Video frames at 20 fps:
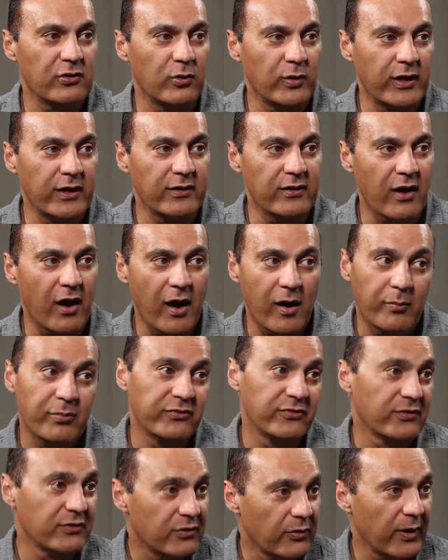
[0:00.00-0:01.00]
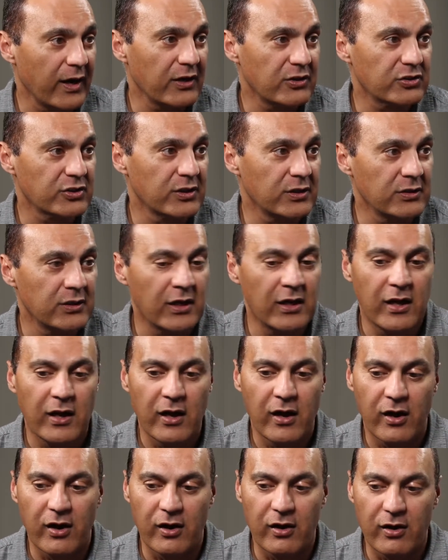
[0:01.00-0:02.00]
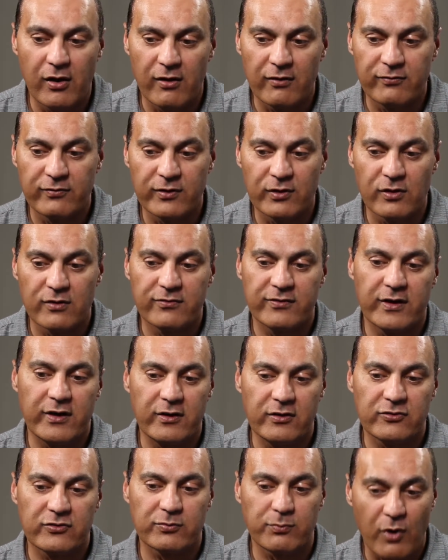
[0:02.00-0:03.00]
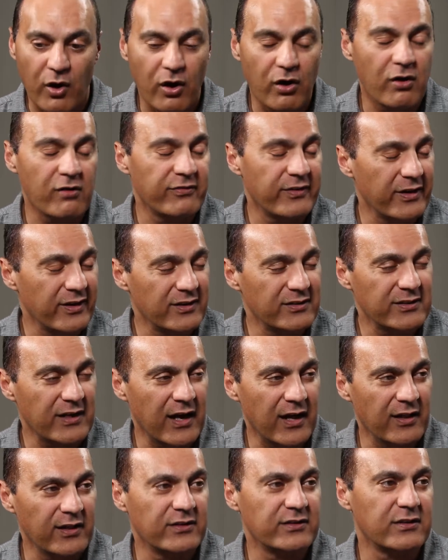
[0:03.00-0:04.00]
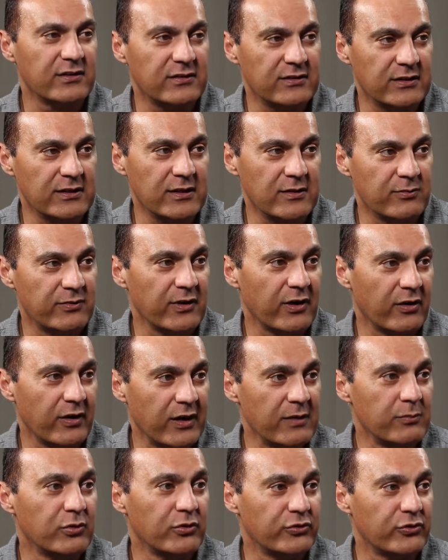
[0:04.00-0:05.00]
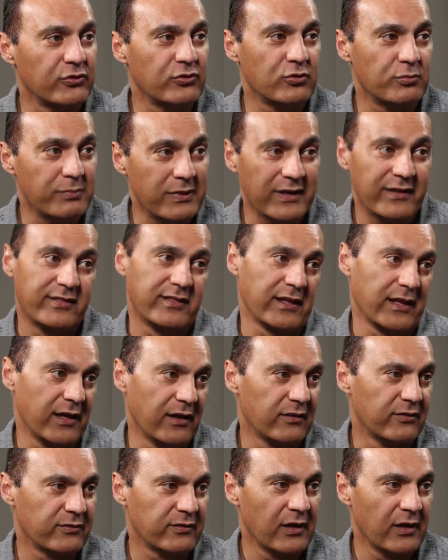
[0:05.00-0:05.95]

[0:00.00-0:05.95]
going the opposite direction of, very small, very talented teams that are able to do big things.